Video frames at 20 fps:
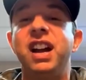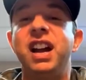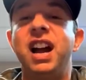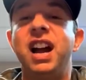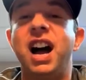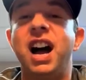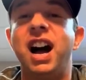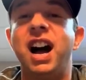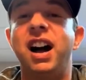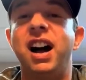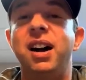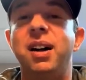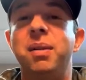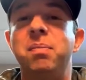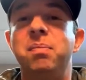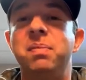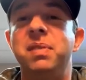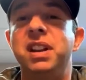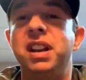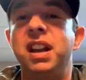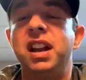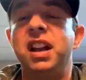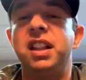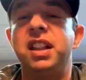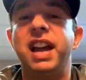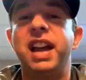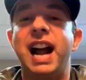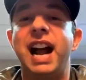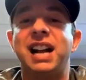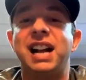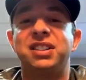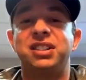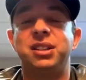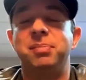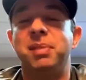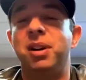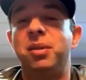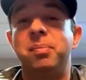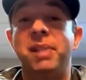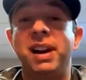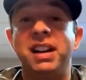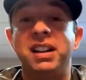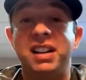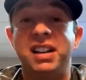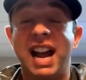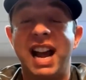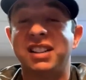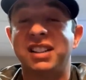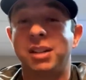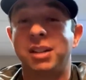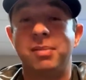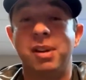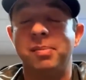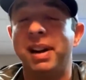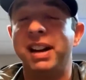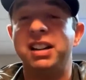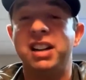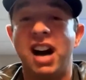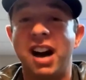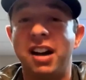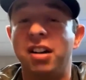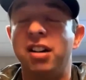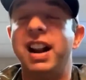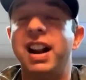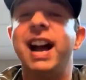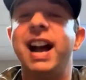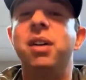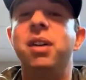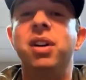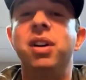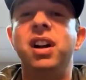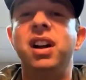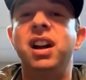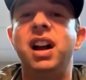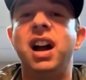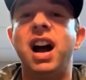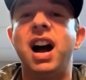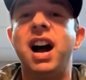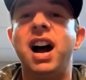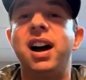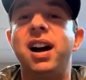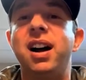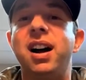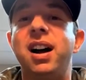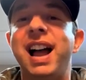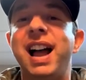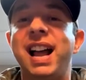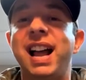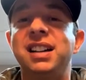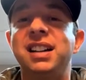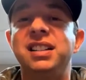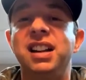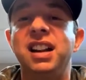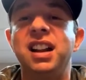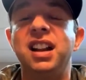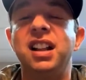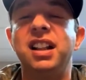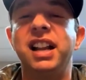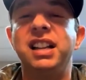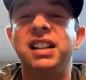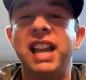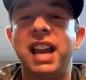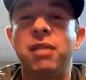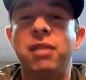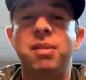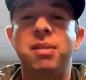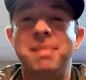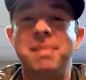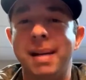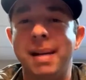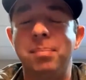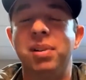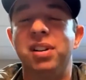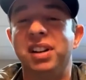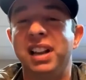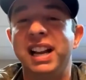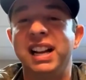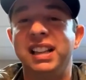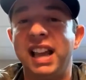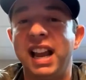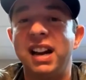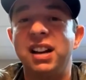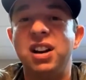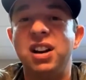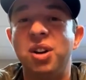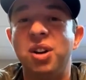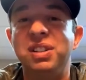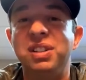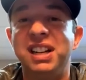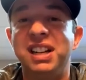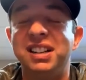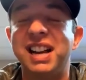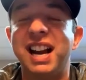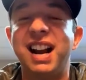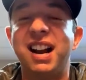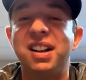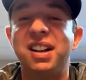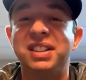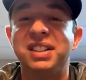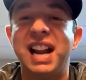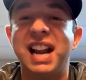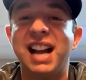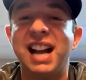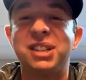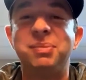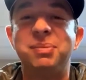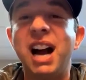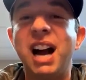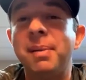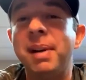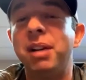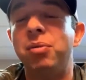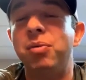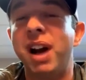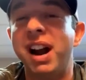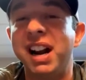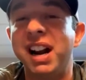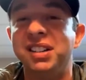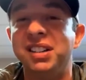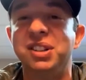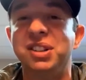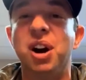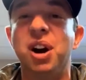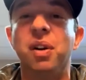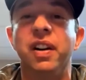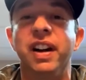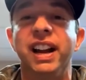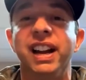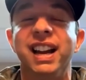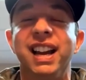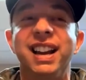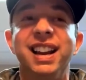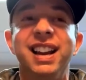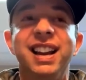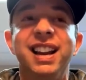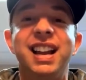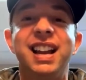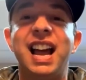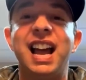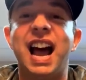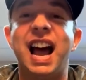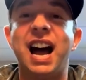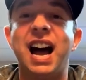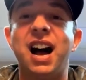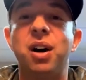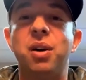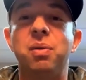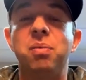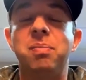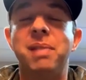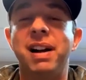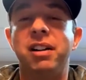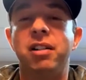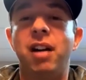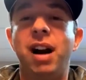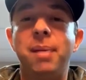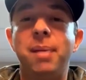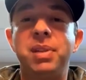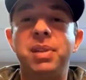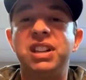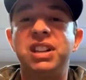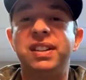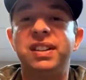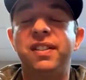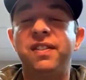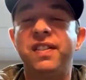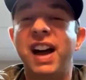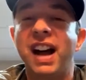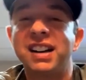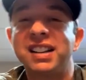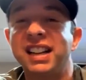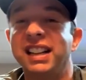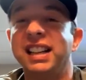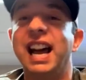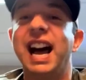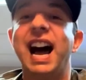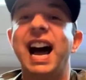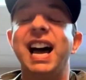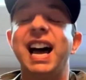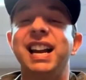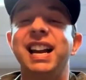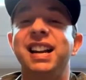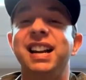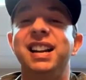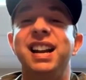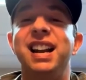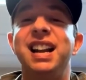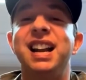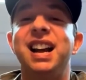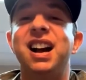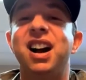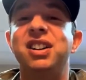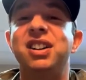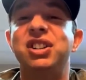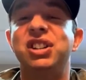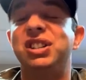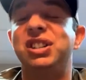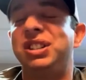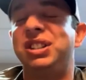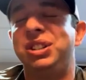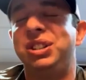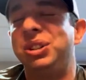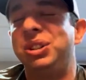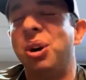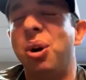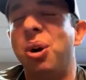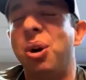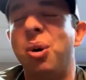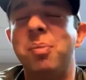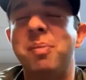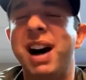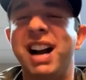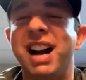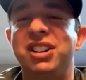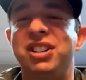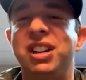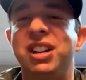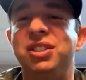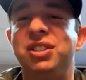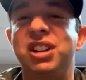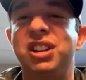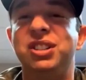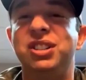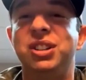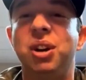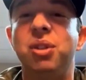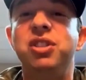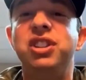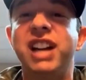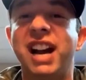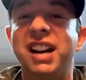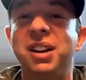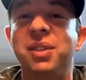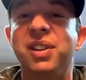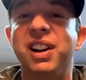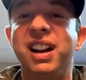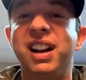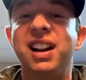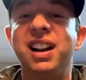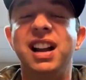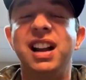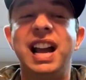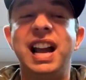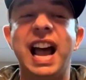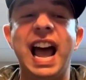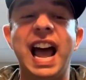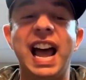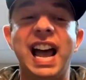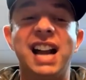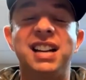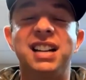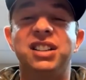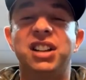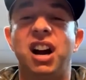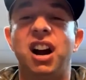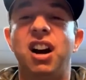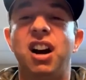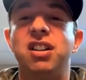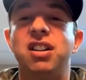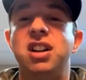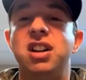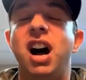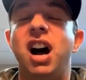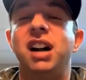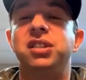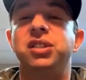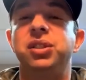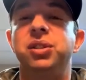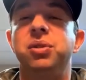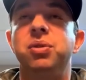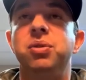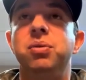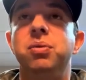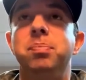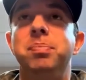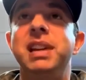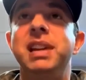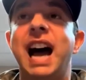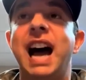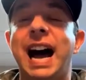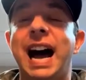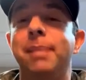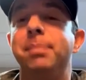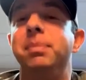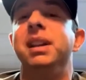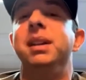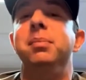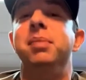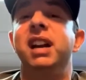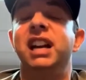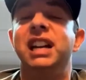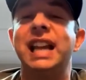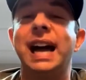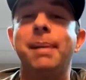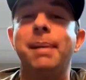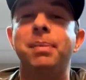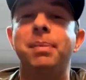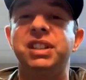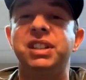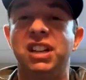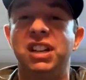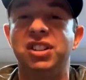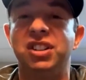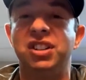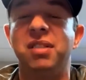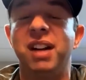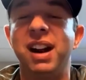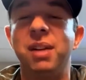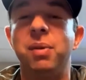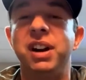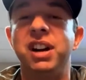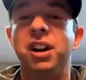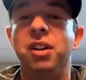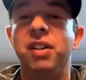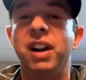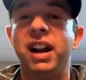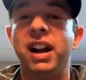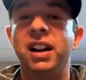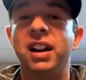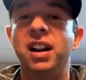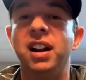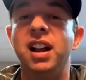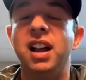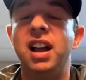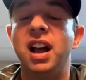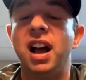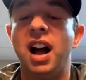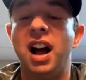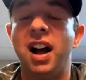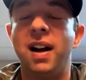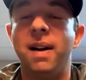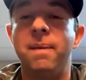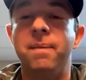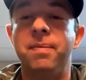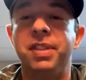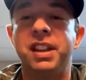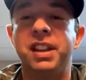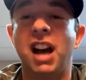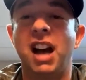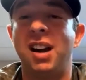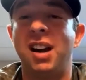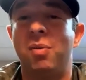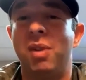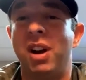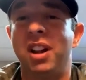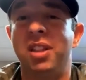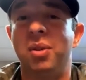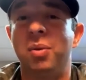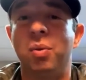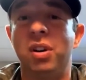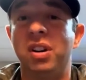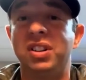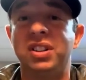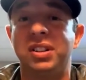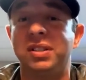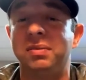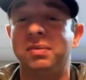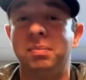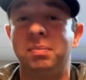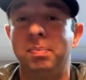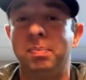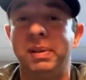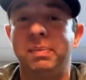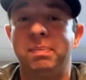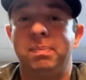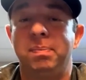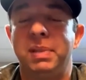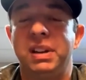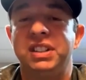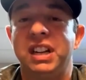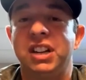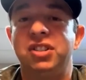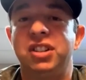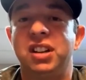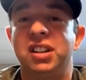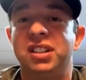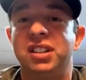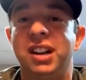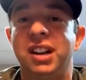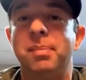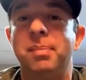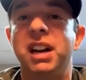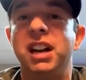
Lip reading: They asked about my daughter now. And they remember, they know details. They asked me how my running's going and how my neuropathy is affecting that. And just so much. It's just so genuine. And it's hard not to be happy being in that position, right? When you're in kind of one of the worst positions somebody